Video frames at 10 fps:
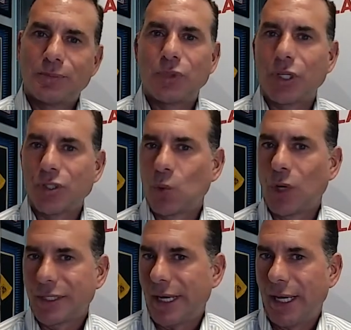doesn't
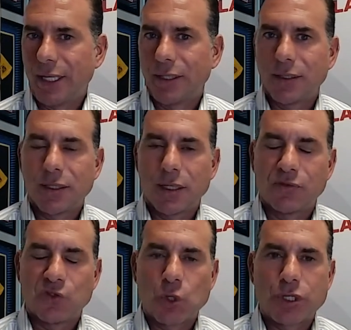want to end,
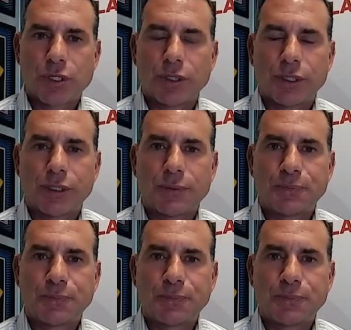unfortunately.